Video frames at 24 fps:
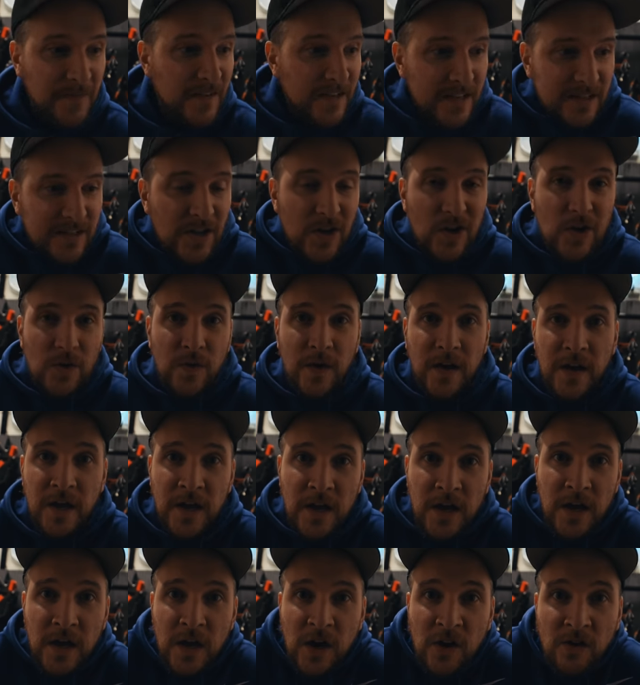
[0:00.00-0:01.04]
So
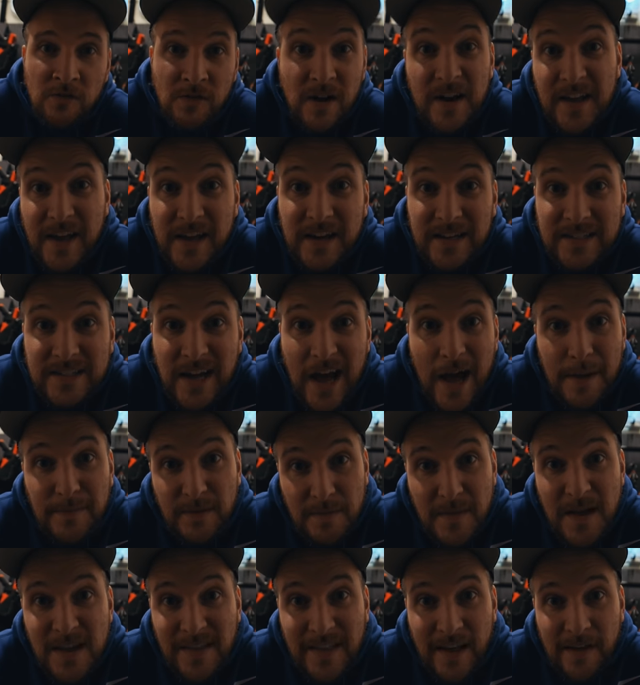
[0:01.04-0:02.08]
running out of time
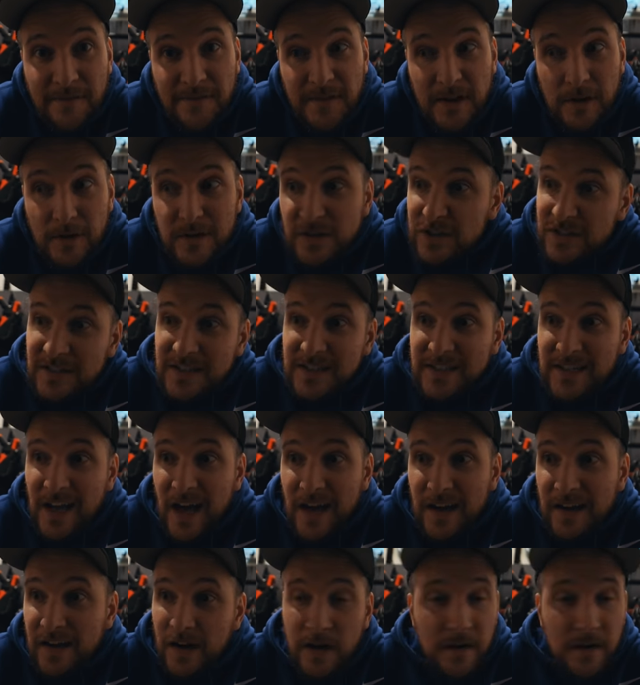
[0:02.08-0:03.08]
to make that video, I just decided,